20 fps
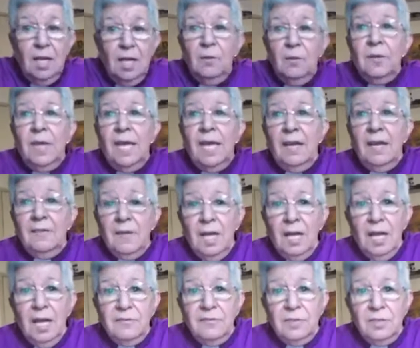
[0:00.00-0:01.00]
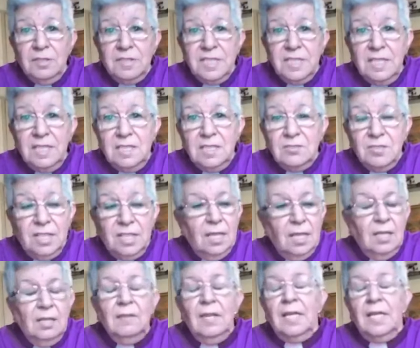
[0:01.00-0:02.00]
Well, and I said, I
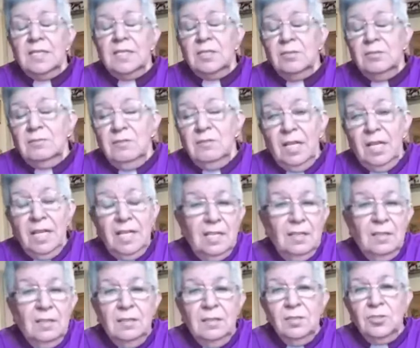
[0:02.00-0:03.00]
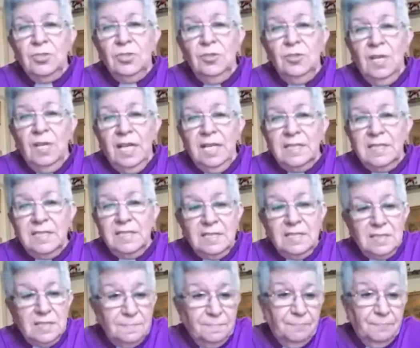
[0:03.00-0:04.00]
haven't got any string. That's all right.
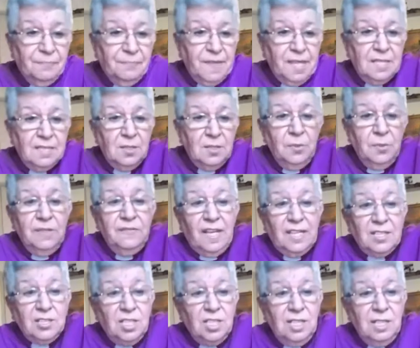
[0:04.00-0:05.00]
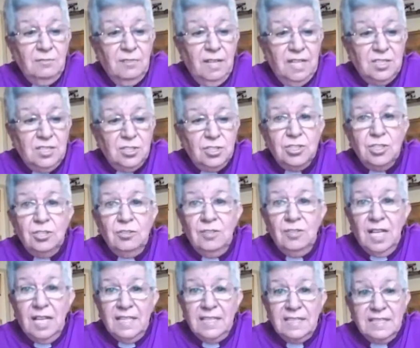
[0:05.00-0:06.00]
Shoelaces. So we've
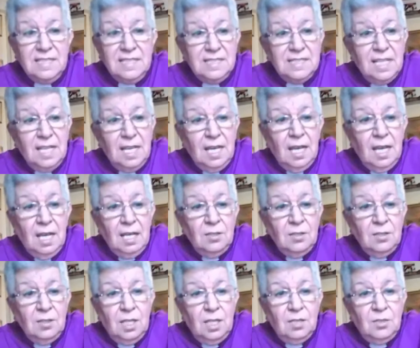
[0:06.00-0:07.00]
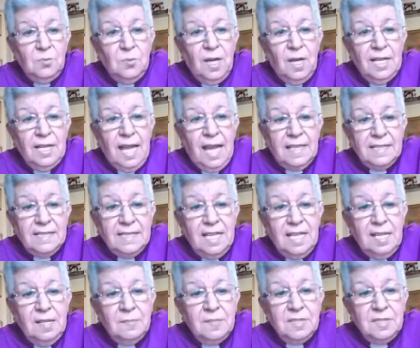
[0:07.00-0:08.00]
actually read shoelaces. And
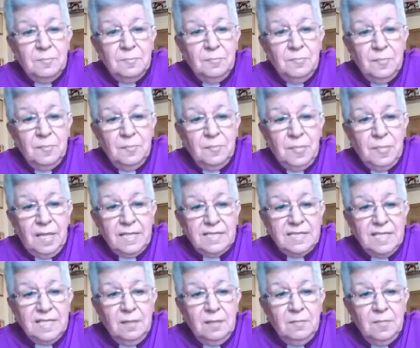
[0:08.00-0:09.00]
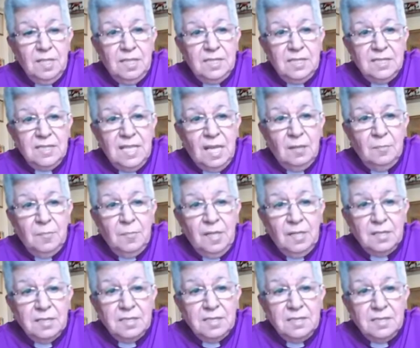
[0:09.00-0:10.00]
one adept, bless
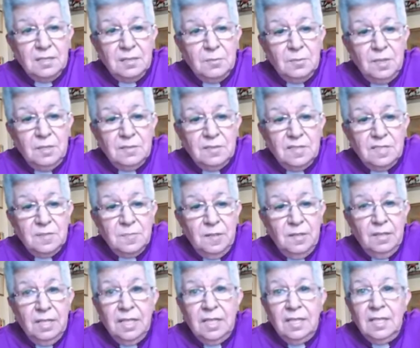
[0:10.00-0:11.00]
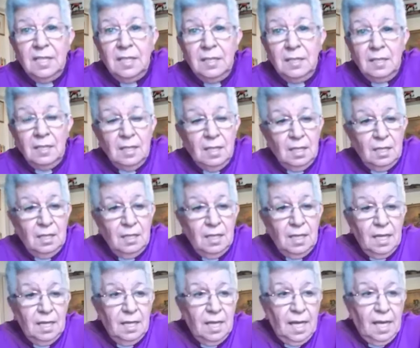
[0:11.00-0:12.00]
him, is now passed to the world of spirit.